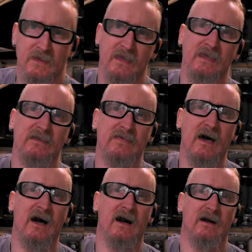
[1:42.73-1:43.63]
is
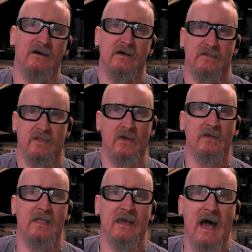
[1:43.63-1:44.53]
uh,
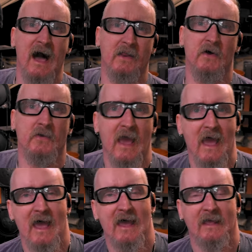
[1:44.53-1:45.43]
learn like
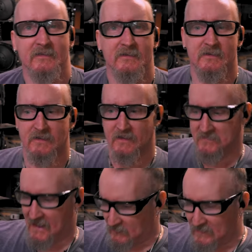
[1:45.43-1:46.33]
AutoCAD.
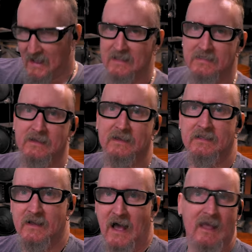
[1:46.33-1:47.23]
That's what I
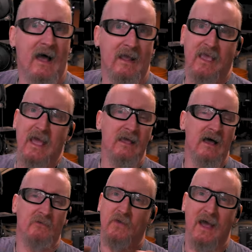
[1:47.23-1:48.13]
did. I, I can't,
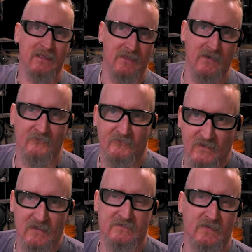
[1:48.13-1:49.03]
I've tried to learn
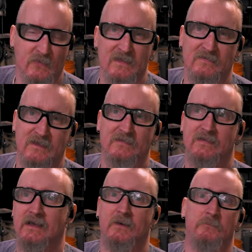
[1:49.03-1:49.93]
Fusion
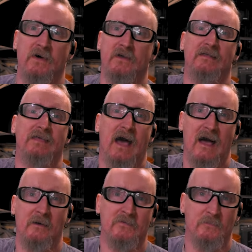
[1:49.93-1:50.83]
360 a million
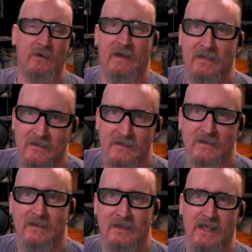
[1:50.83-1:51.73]
times, but
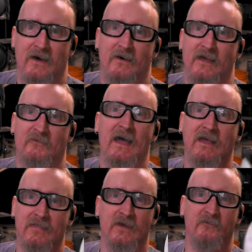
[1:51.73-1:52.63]
you know, if I
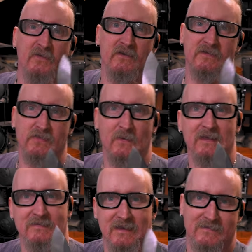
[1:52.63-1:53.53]
could learn Fusion
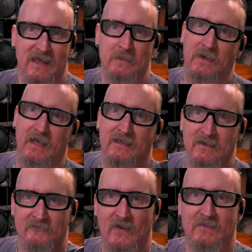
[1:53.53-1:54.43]
360, I'd probably
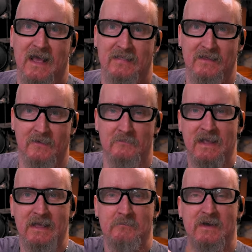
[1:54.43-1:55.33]
convert that little
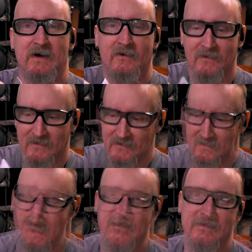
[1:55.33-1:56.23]
mini mill
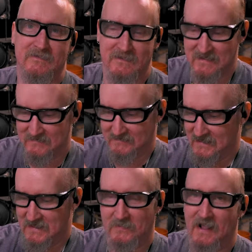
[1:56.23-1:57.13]
in the
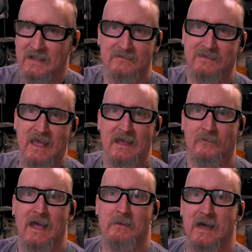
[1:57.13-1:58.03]
CNC, but I just can't
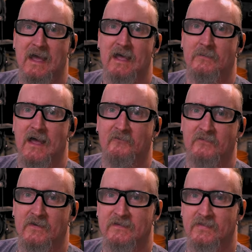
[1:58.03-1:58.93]
wrap my head around
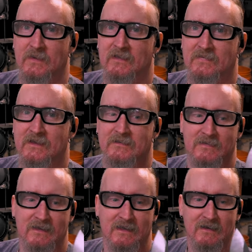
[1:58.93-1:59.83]
Fusion
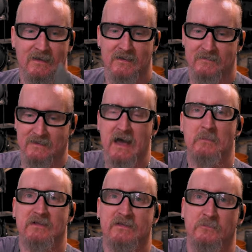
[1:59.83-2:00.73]
360. See how
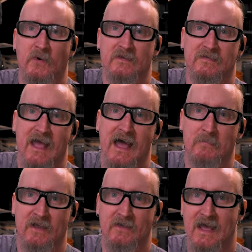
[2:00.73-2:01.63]
much more
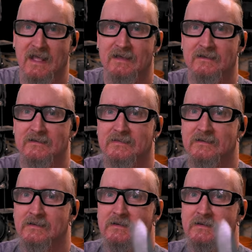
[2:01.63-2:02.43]
snappier that is?